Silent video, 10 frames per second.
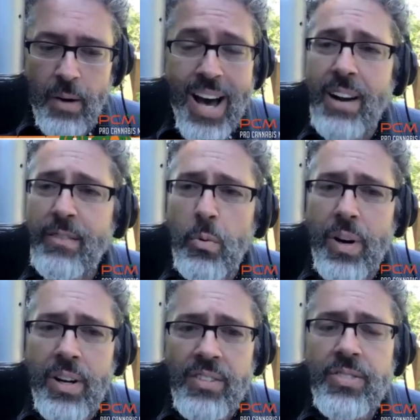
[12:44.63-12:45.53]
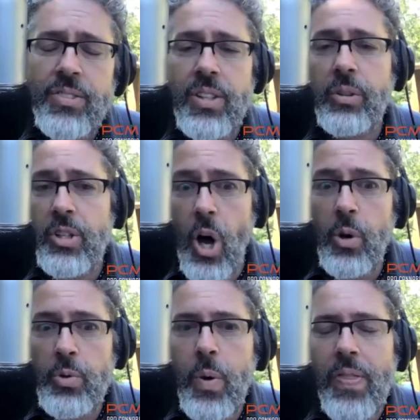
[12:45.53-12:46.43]
not everyone necessarily
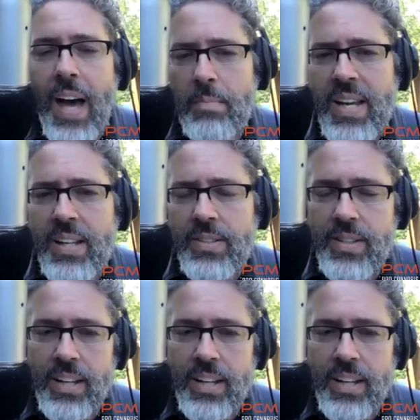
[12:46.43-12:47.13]
knows what that means.